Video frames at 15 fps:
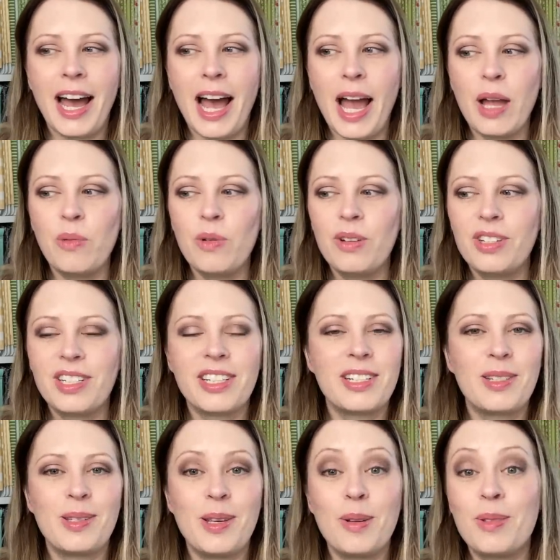I will
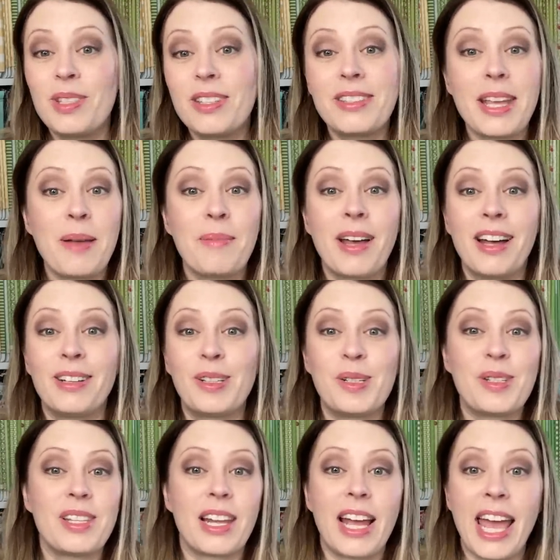just use the same
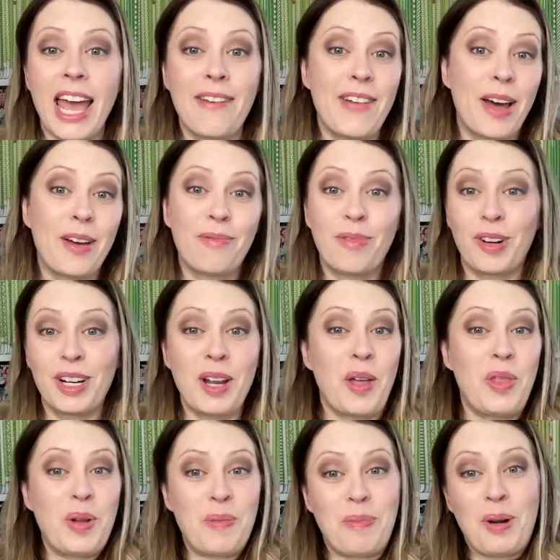colors that I have out for the